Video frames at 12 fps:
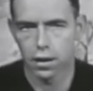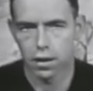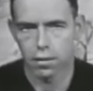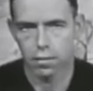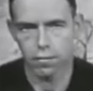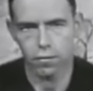
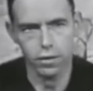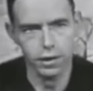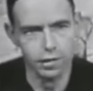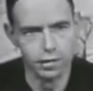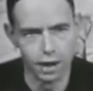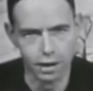Before he
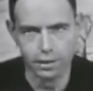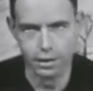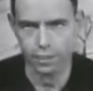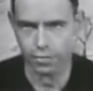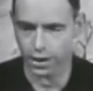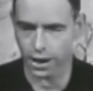started
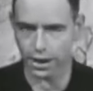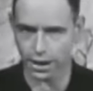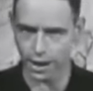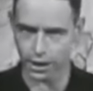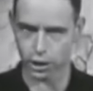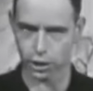giving any
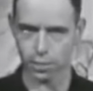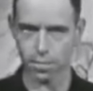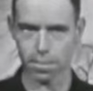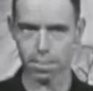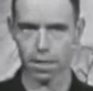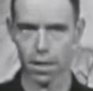lecture,
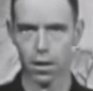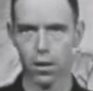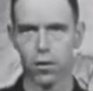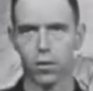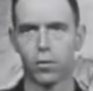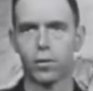
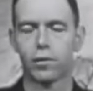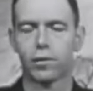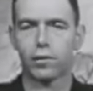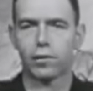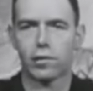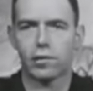would
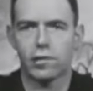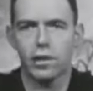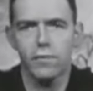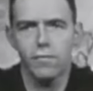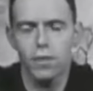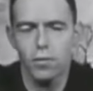sit
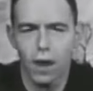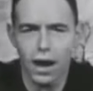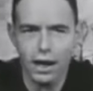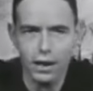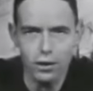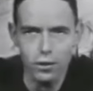for a while
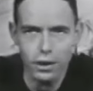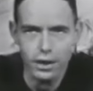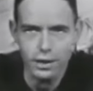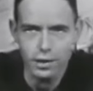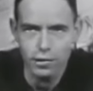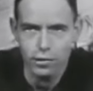looking at
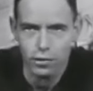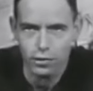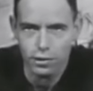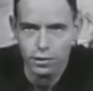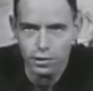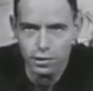his
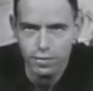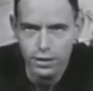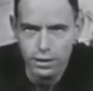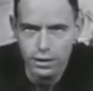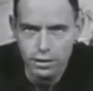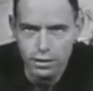audience very
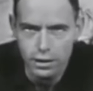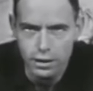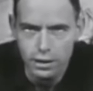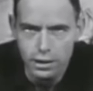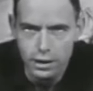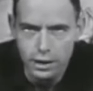intently
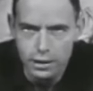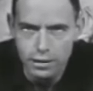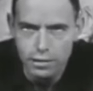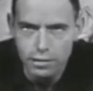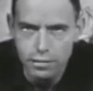like this.